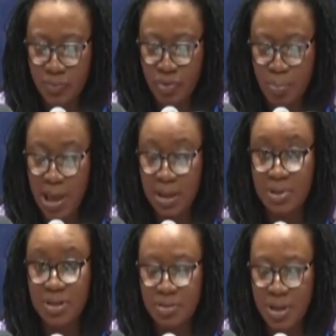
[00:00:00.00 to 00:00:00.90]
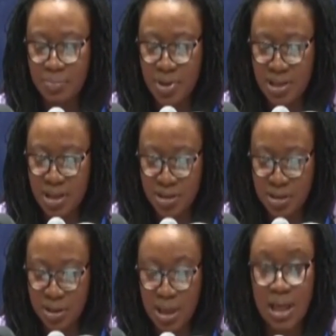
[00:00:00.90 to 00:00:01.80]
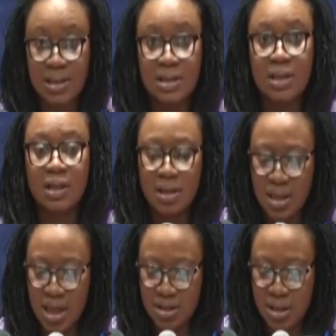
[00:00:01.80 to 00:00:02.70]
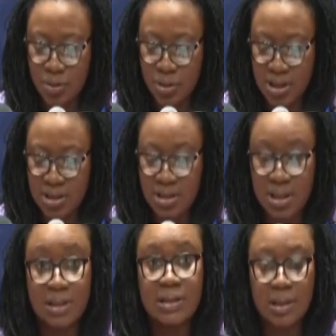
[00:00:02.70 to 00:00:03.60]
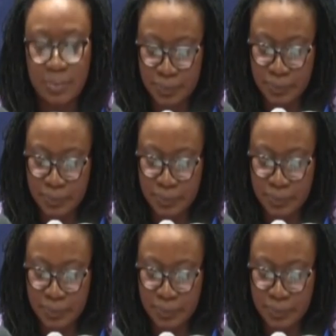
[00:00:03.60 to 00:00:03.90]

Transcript: for parliamentary and presidential at the National Collation Center.